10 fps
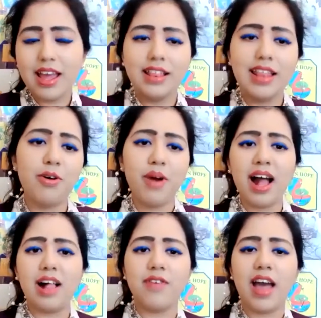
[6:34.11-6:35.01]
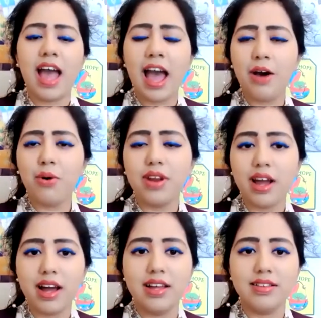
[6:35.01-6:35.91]
Now, Ralf, how
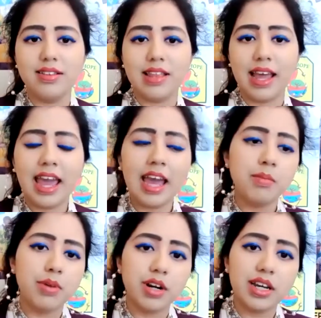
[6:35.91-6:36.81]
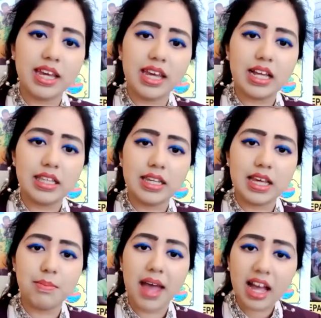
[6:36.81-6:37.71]
does the Hamburg
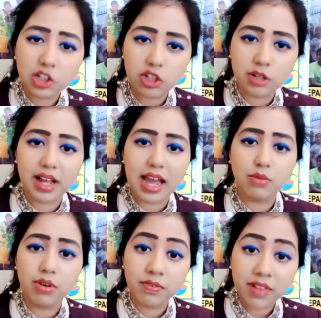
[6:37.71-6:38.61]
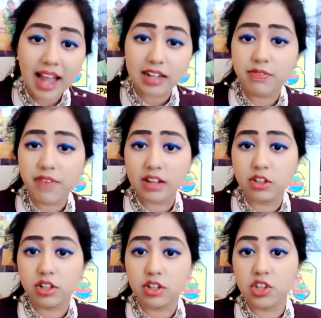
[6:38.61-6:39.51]
ESD Master Plan reflect
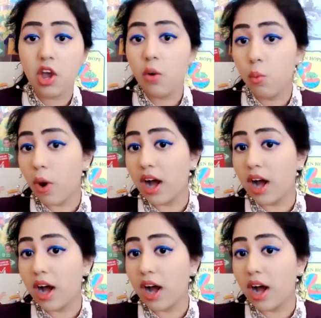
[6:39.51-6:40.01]
factors 1